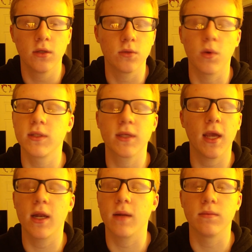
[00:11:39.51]
so once
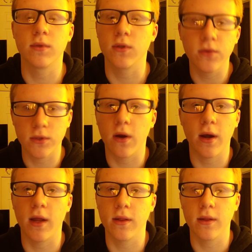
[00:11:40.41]
again, I'm so
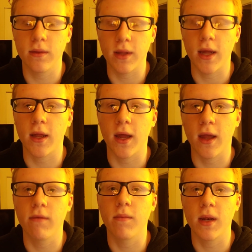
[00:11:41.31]
sorry that I
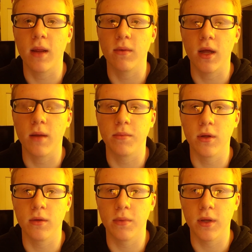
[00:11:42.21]
haven't been able to
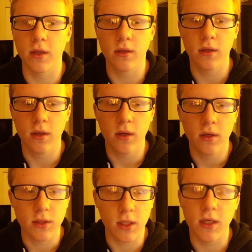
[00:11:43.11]
upload, but
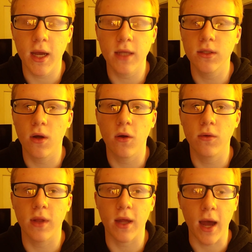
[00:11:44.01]
just letting you guys
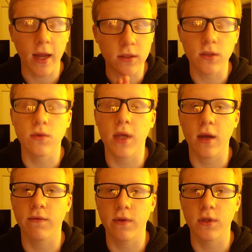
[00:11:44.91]
know that I do
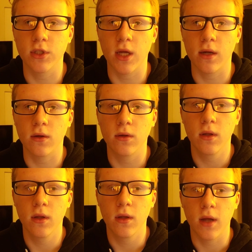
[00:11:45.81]
care for this channel.
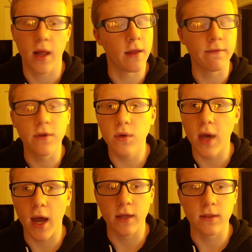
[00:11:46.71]
I love you
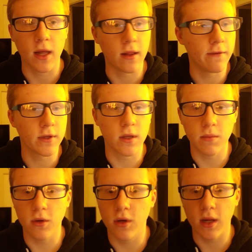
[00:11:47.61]
guys. I love the
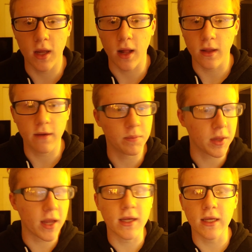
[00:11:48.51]
community. I love
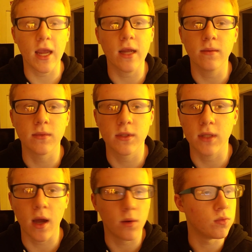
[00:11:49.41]
playing games.
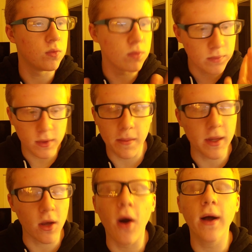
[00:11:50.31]
It'd
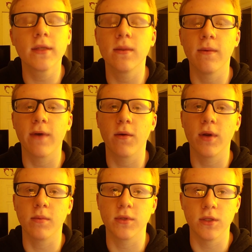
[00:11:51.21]
be awesome if I were
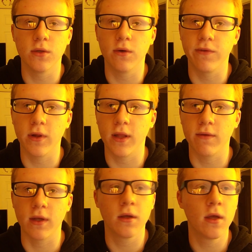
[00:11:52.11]
able to do it for a
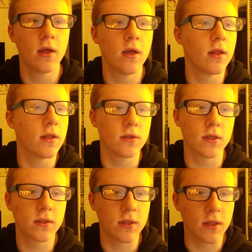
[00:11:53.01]
living. This
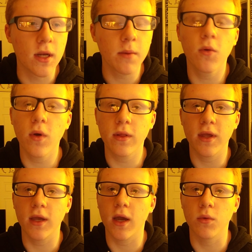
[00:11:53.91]
is the number one
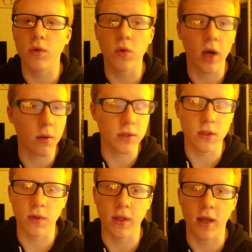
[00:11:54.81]
thing I would
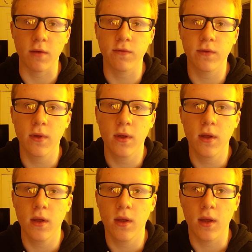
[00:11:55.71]
do in life.
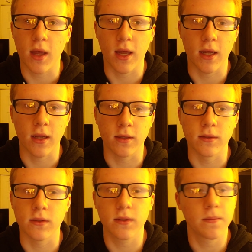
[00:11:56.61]

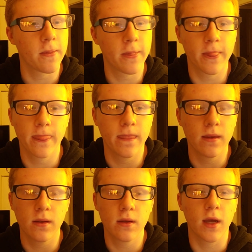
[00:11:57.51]
And
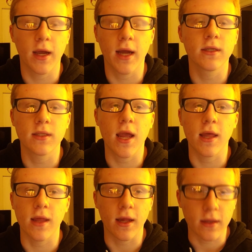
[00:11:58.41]
I gotta
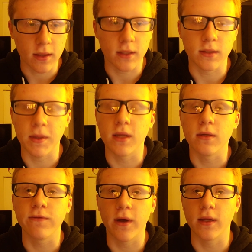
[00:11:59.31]
say that it's
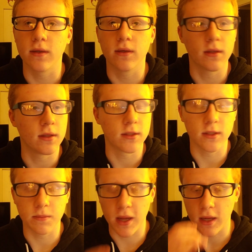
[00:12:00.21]
been fun. This
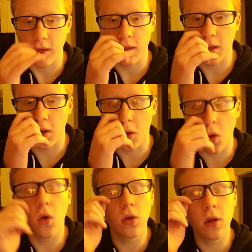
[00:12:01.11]
has been a
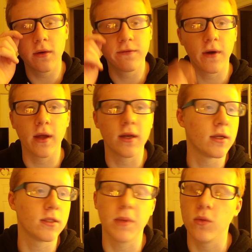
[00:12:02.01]
whole load of fun,
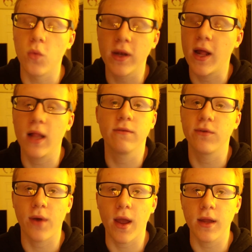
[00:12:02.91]
and it's been one hell of
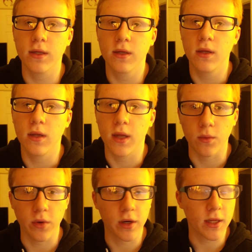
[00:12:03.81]
a ride.
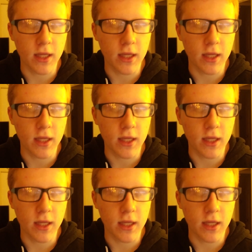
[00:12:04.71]
And we're gonna